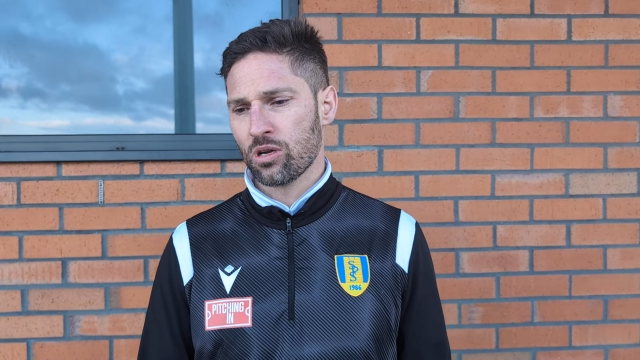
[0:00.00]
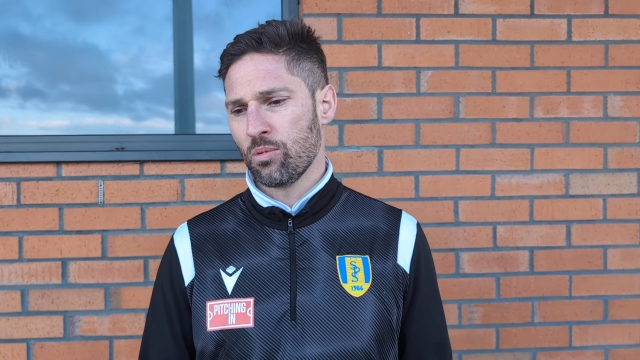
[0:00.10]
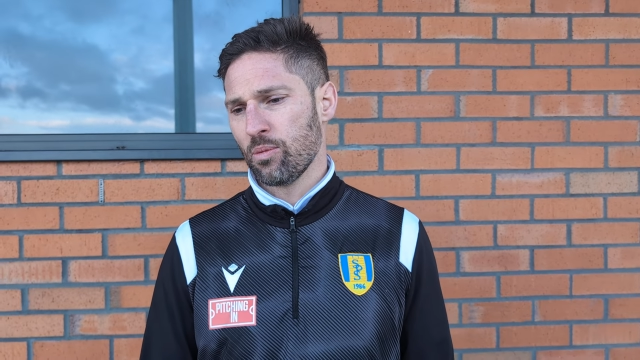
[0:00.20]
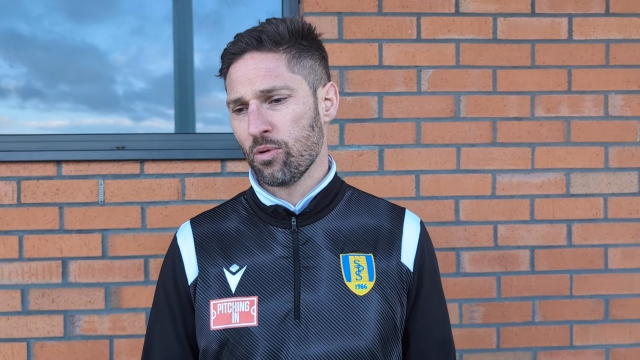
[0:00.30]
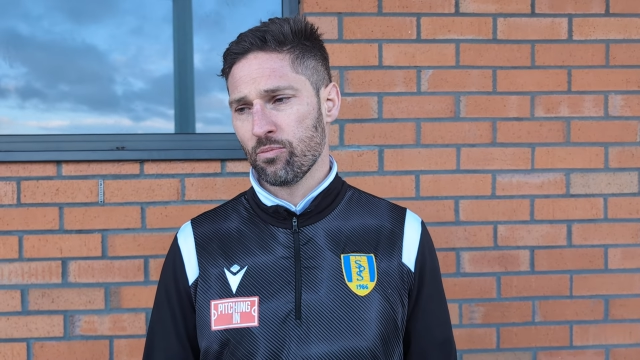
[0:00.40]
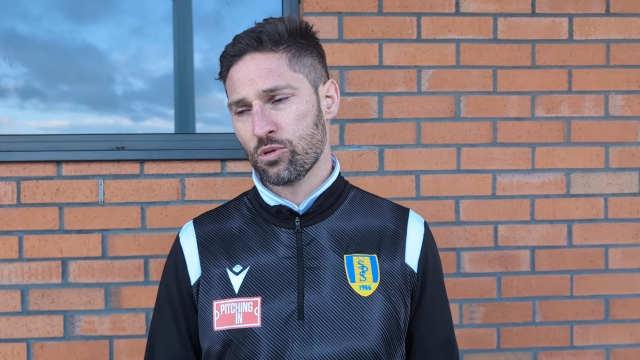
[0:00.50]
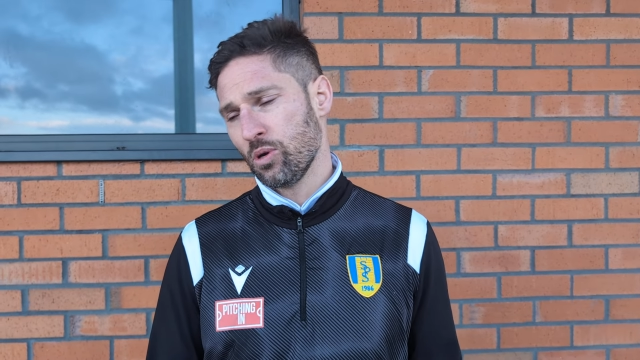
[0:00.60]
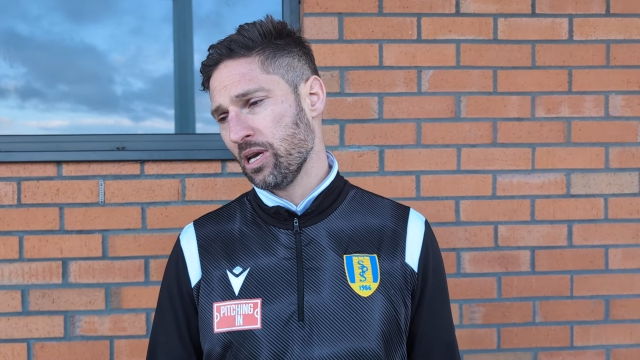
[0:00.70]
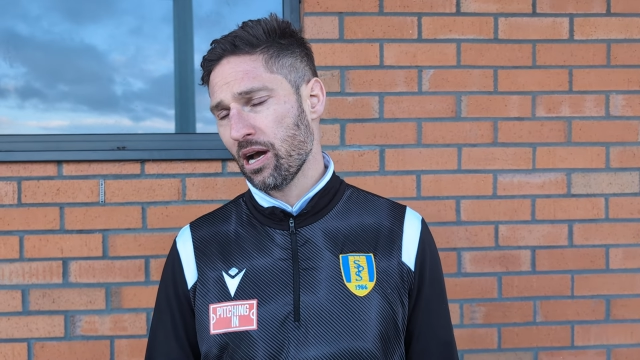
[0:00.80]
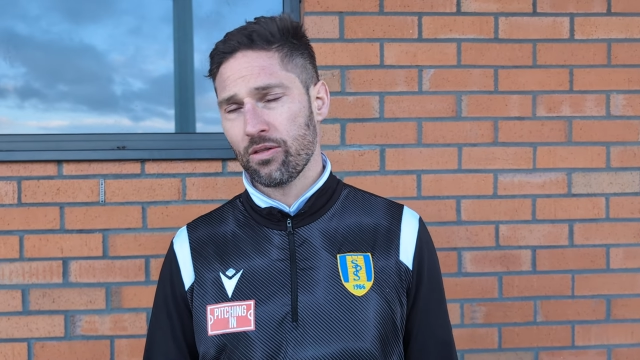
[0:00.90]
commitment
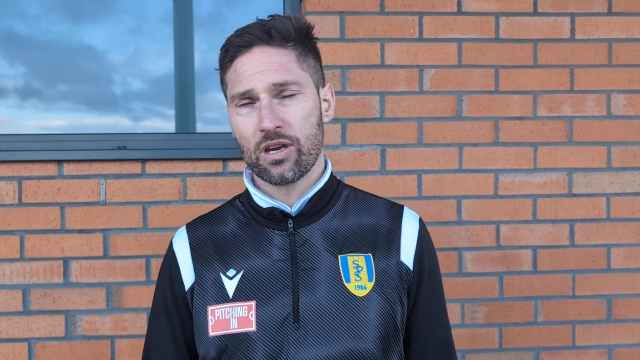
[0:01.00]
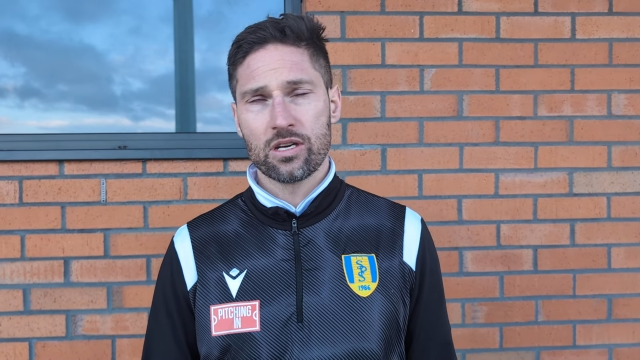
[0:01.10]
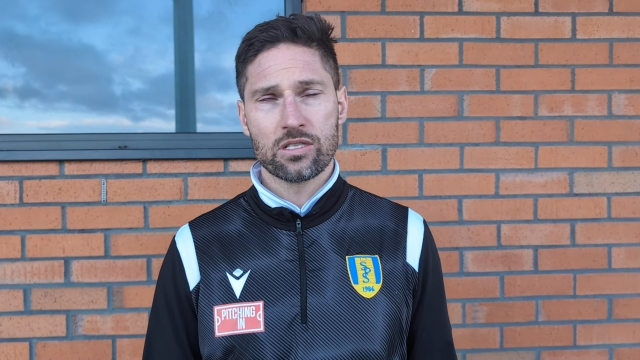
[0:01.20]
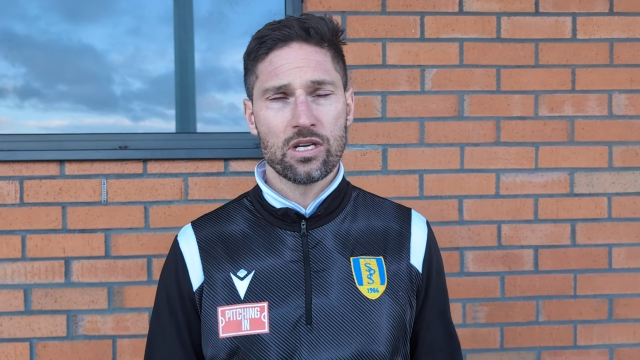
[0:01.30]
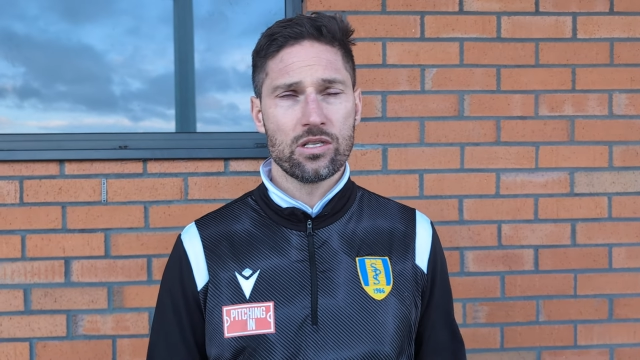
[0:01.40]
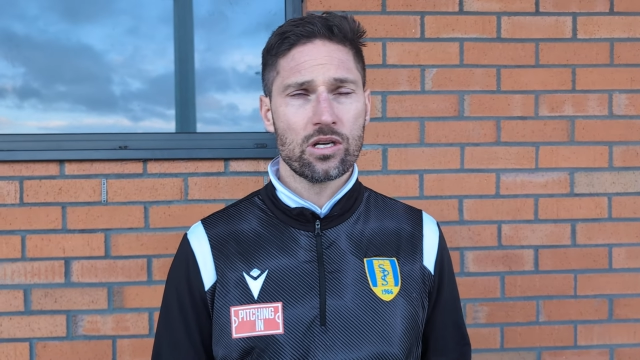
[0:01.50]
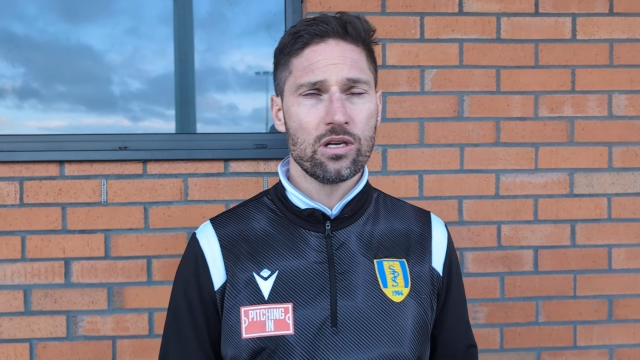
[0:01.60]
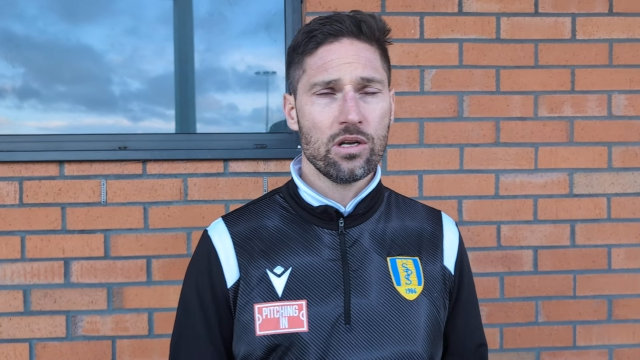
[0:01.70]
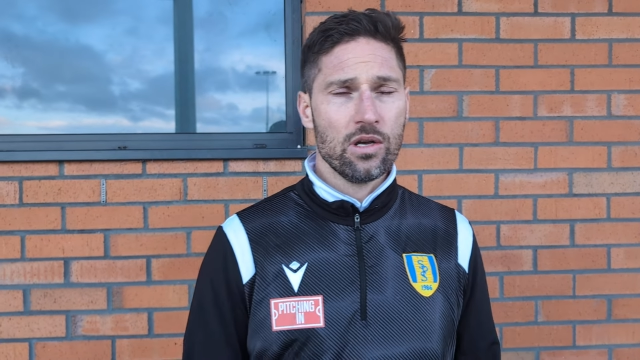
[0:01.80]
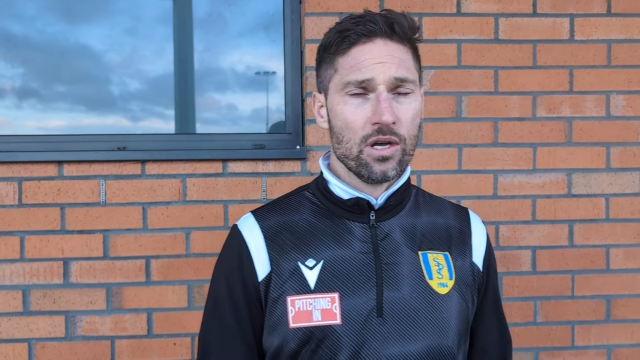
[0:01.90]
between now and the end of the
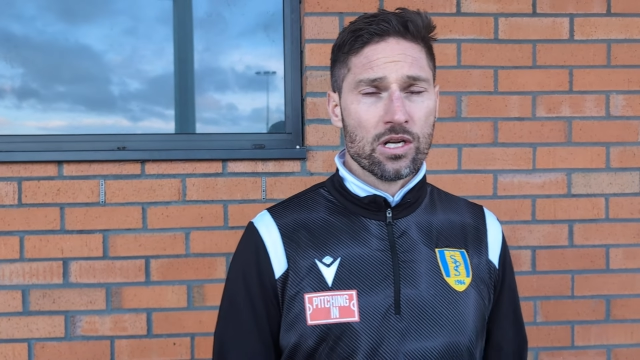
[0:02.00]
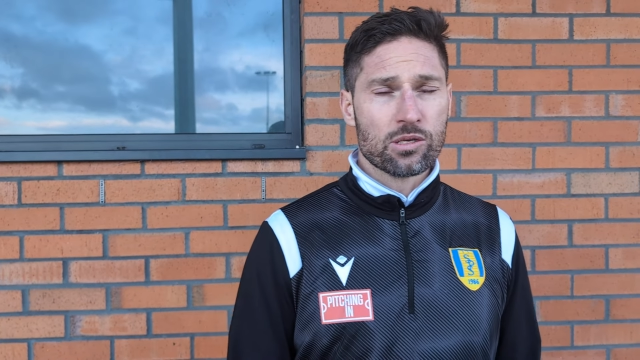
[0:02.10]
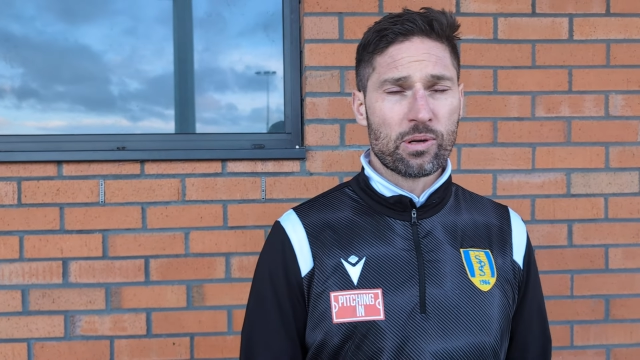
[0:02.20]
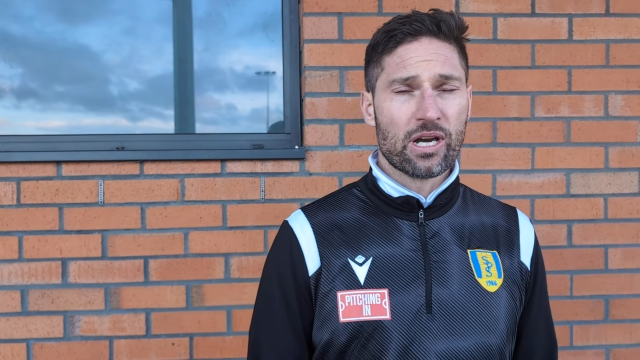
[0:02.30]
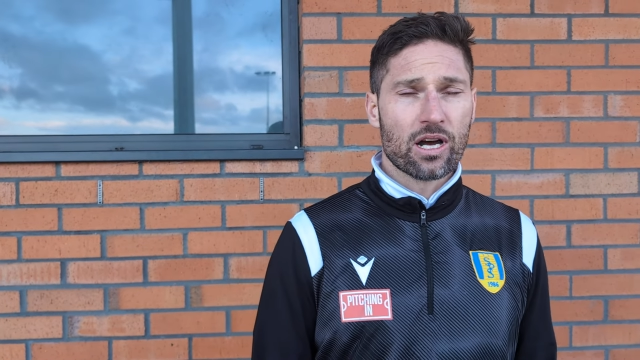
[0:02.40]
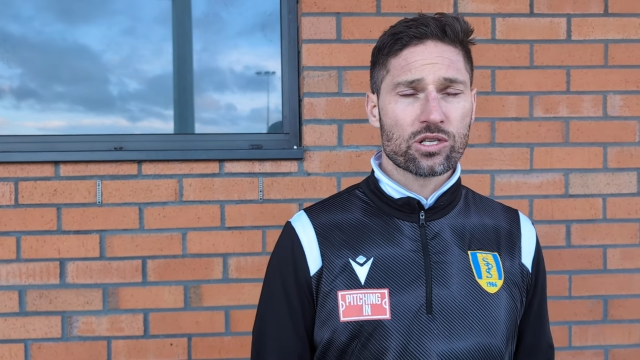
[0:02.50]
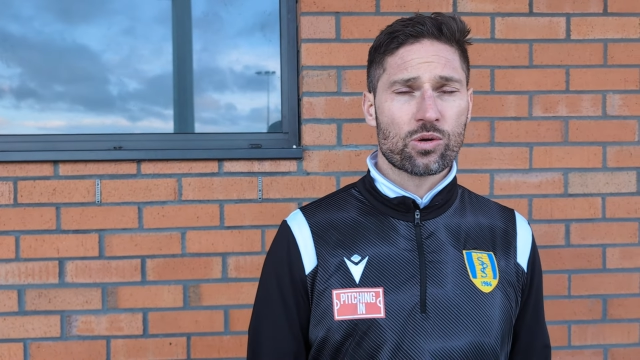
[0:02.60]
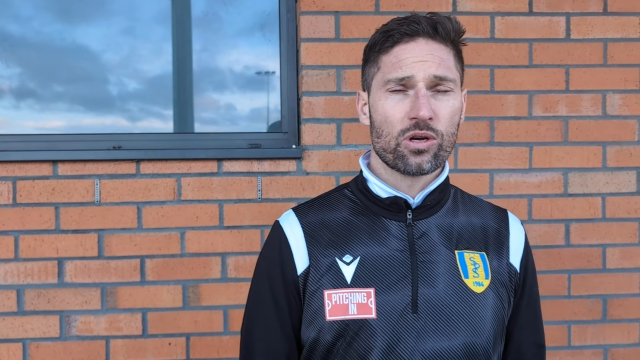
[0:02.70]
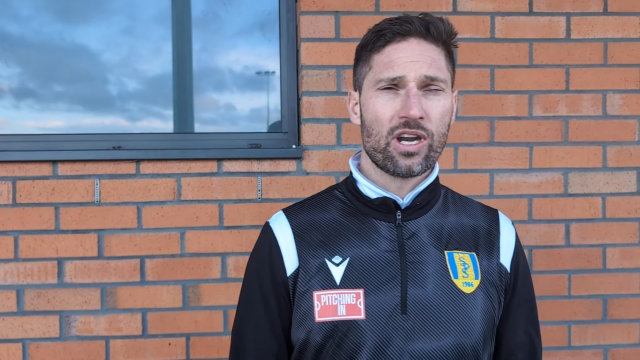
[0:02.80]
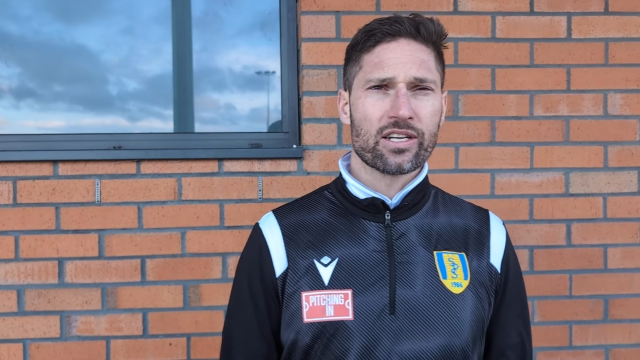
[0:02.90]
season to be in our
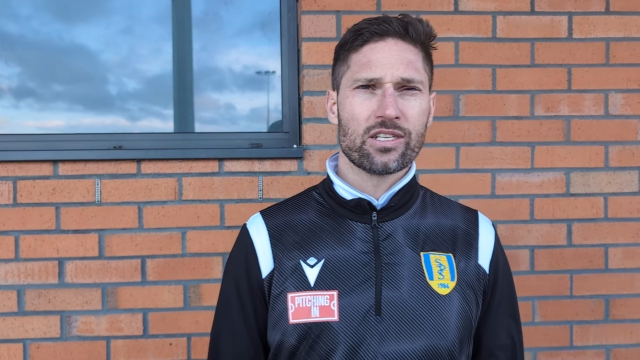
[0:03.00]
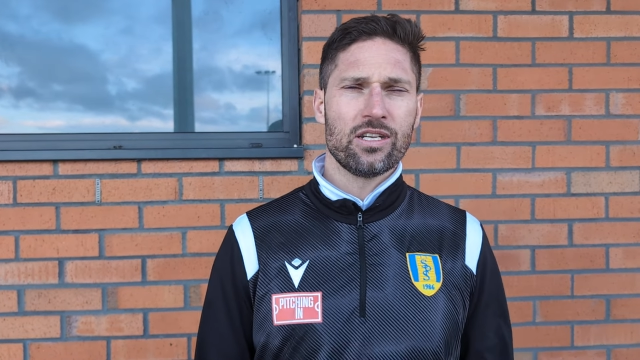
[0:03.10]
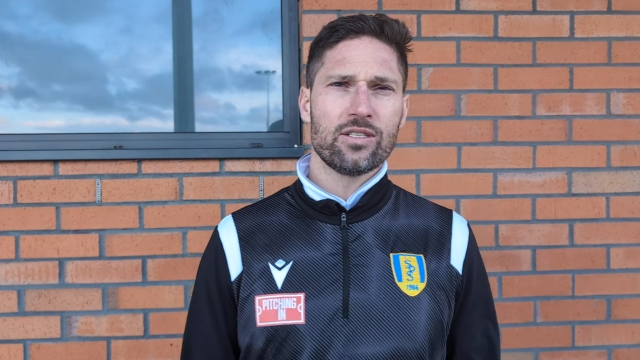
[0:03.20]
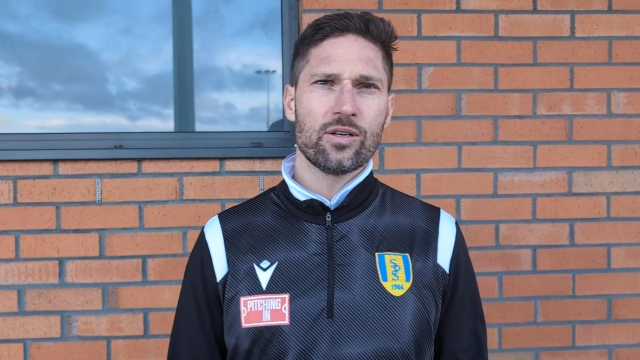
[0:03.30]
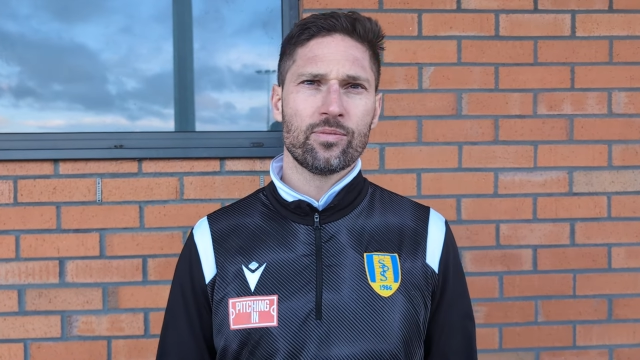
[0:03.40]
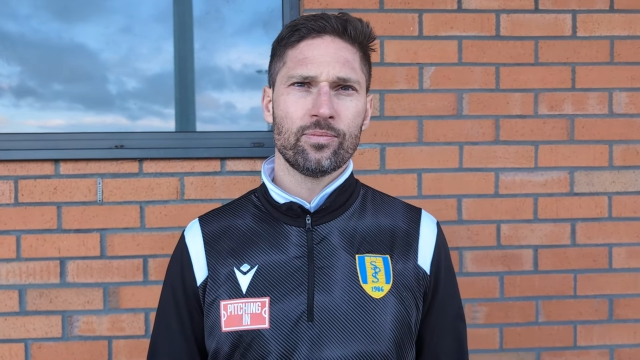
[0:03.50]
squad next season?